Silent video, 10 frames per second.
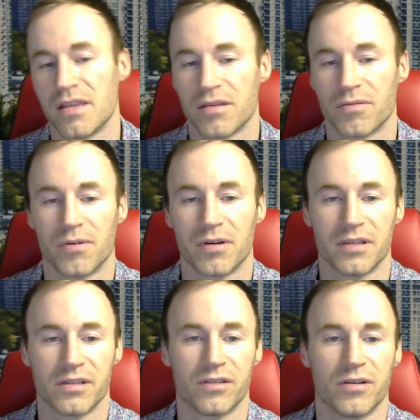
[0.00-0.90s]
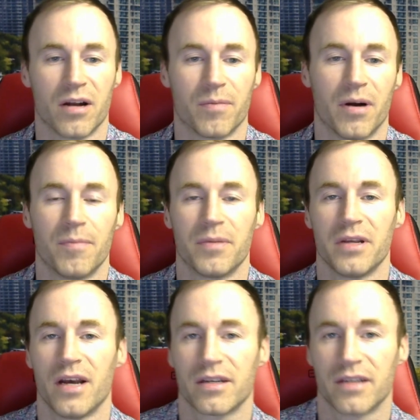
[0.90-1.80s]
authority is the Strata Property
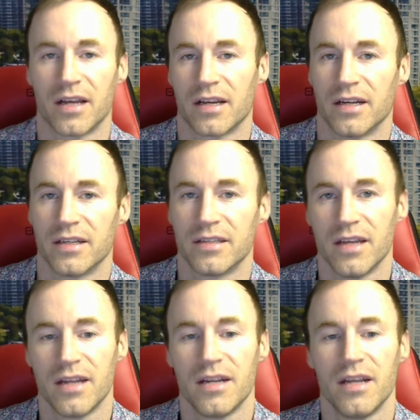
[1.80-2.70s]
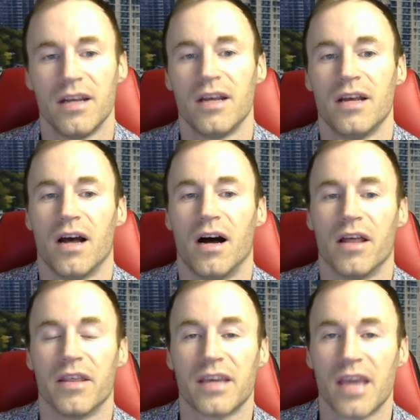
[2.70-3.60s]
Act, like I said.
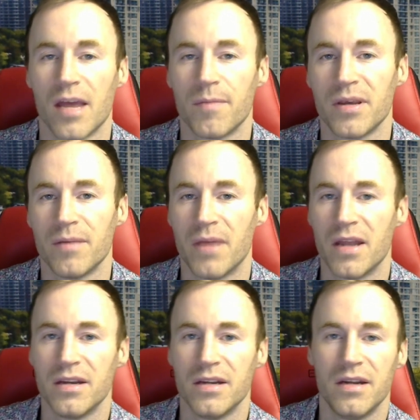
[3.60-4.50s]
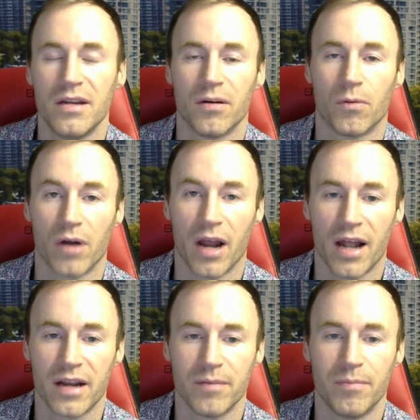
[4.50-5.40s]
They can be amended or
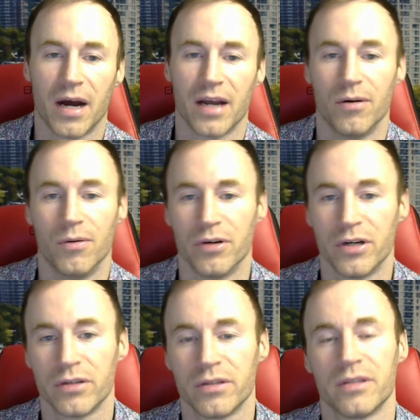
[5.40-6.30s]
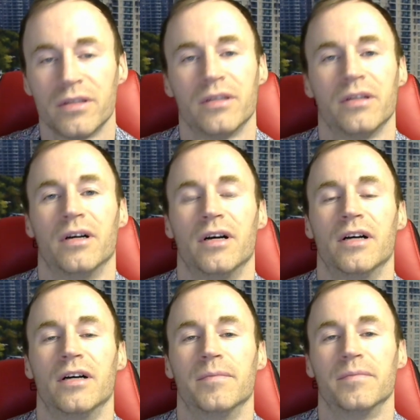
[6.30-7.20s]
added by owners,
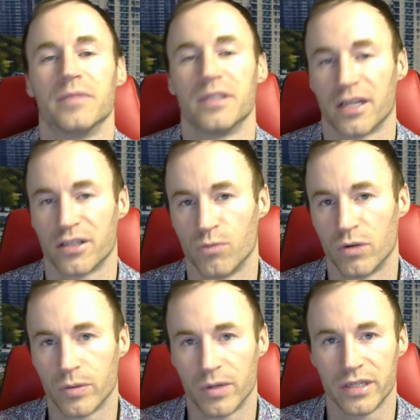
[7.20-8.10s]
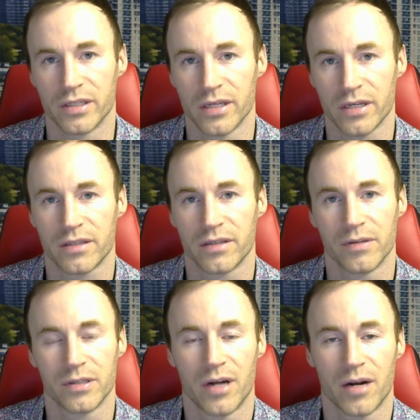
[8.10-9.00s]
Section 126 of
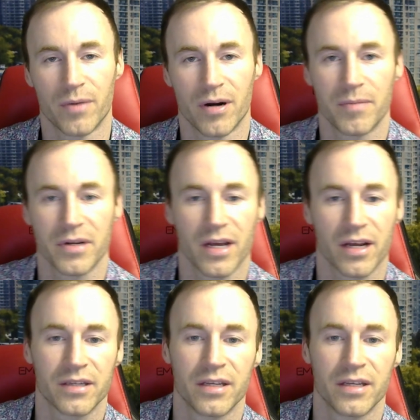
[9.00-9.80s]
the Strata Property Act.